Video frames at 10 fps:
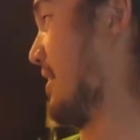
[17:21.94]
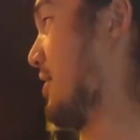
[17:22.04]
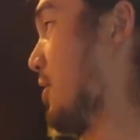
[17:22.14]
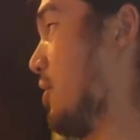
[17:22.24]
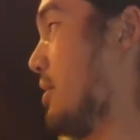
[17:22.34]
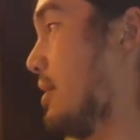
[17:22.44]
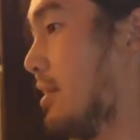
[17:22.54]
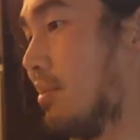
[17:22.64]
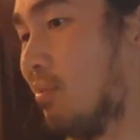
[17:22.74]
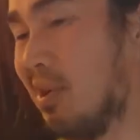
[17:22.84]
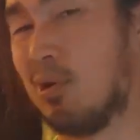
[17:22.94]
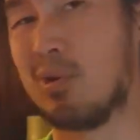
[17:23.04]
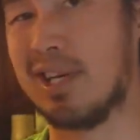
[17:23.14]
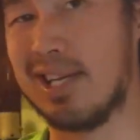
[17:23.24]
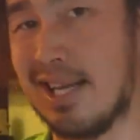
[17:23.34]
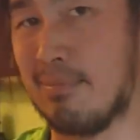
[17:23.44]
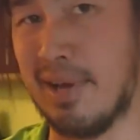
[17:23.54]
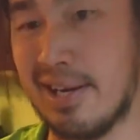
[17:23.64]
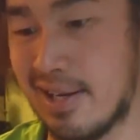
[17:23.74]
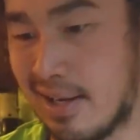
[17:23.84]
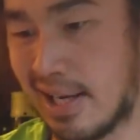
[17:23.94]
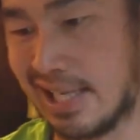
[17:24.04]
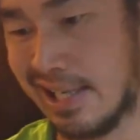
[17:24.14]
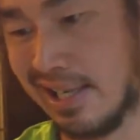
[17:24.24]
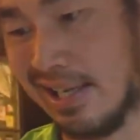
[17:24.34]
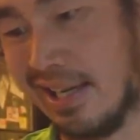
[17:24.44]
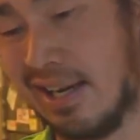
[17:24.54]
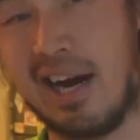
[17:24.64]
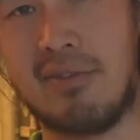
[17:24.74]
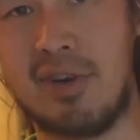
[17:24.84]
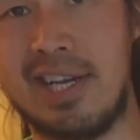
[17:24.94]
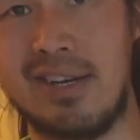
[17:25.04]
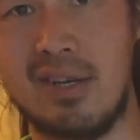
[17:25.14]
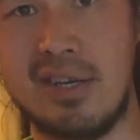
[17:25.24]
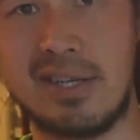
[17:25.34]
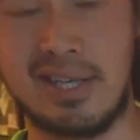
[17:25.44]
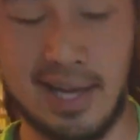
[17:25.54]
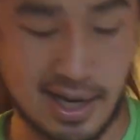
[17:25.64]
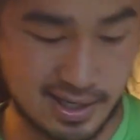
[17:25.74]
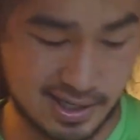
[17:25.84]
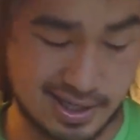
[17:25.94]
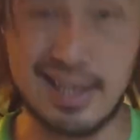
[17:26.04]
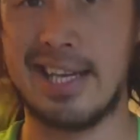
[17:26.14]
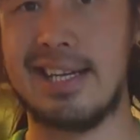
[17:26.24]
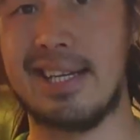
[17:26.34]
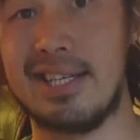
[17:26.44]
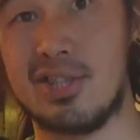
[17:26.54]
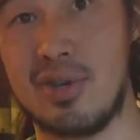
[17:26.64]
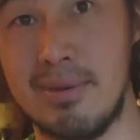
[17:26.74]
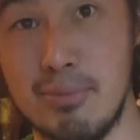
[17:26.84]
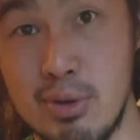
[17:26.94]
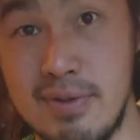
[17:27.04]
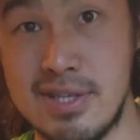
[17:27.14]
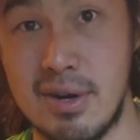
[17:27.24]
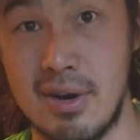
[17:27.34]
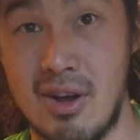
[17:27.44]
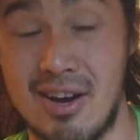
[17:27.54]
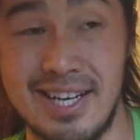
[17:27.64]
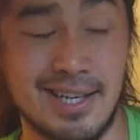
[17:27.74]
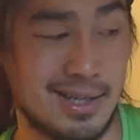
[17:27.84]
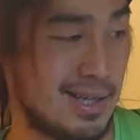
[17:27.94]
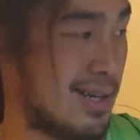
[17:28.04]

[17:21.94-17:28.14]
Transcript: you know, we're all gonna get better. Like, I've already learned how to illegally stream movies online.